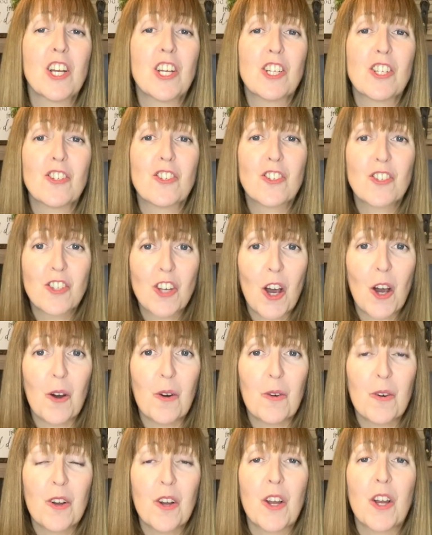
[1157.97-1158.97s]
So
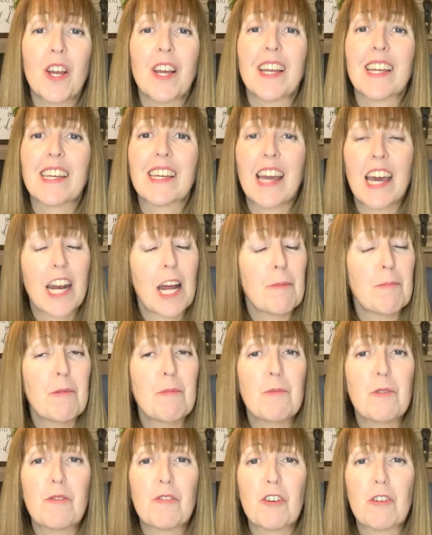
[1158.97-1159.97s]
get up and
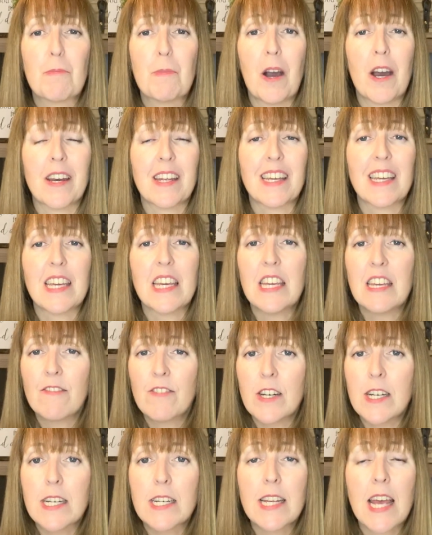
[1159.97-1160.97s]
move your body,
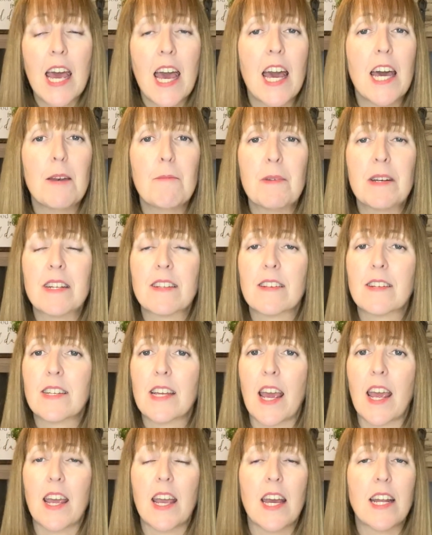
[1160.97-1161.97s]
even 10 minutes a
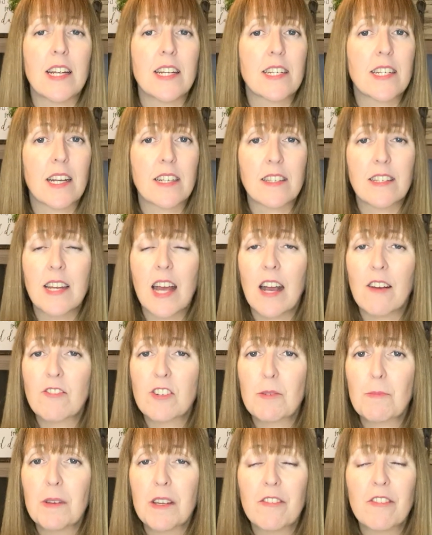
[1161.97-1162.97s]
day. And it doesn't have
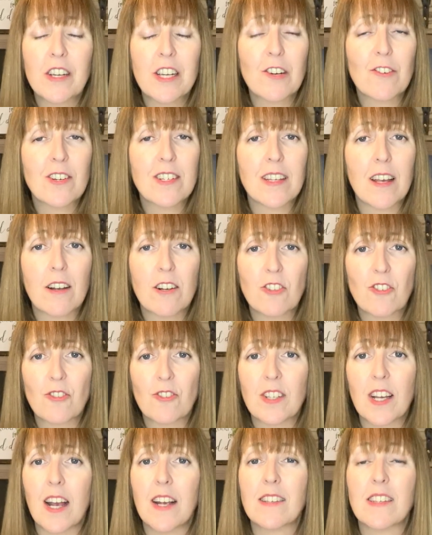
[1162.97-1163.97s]
to be vigorous
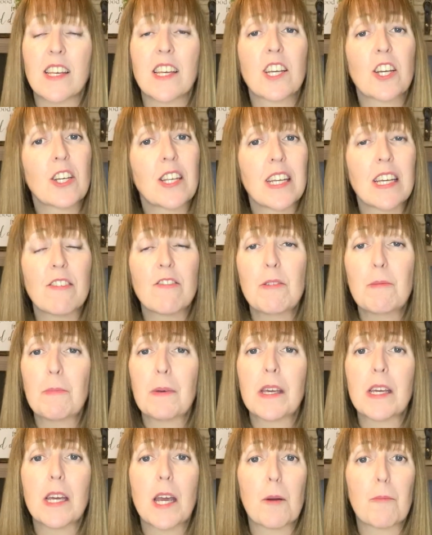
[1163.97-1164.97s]
exercise. It could even
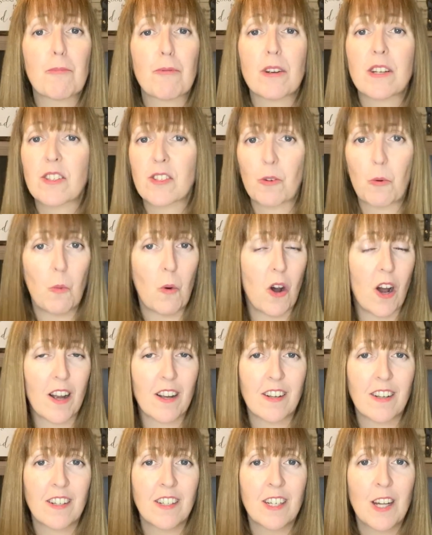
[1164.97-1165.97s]
be a brisk
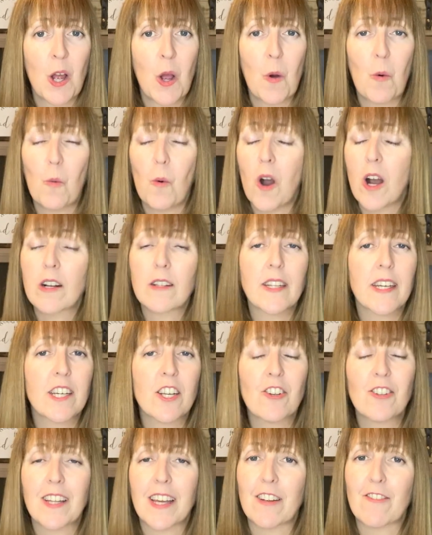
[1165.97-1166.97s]
walk. Walk like
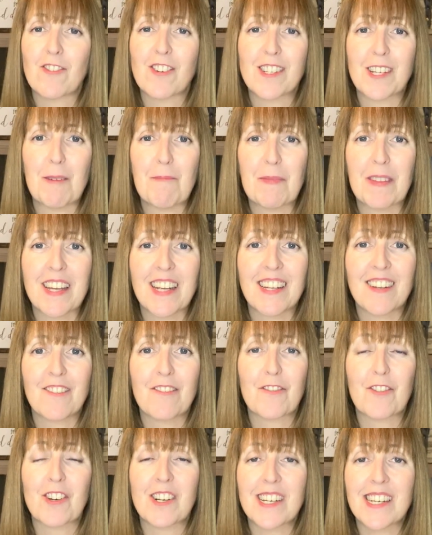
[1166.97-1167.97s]
you're late for something
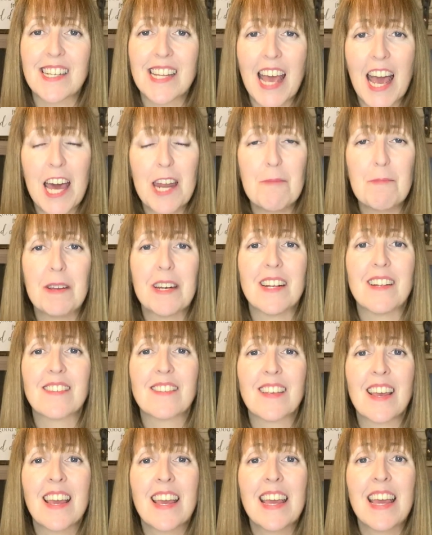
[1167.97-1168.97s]
for 10
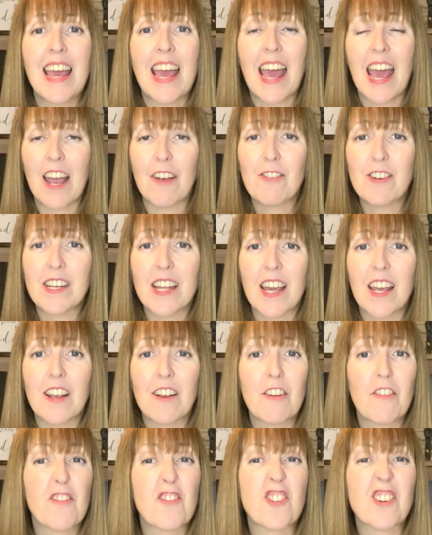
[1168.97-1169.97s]
minutes every day
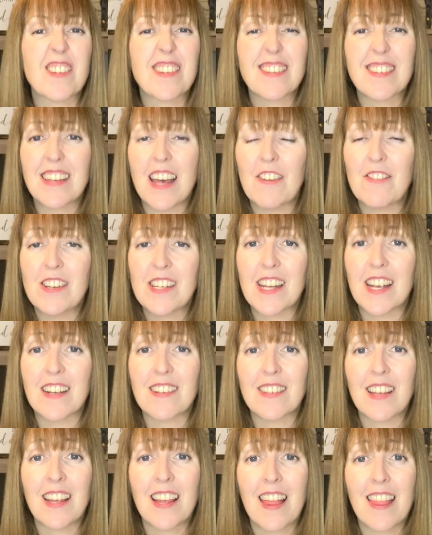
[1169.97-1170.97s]
for 7 days.
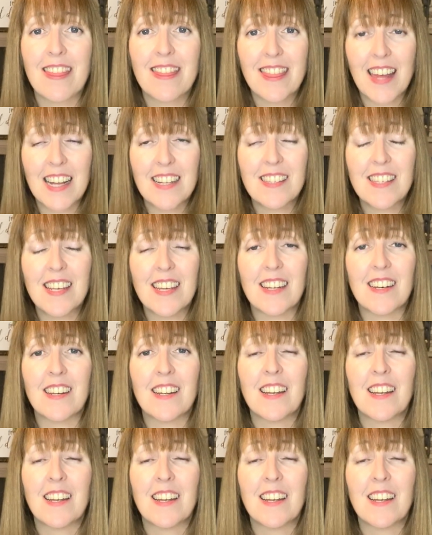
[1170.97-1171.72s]
That's it.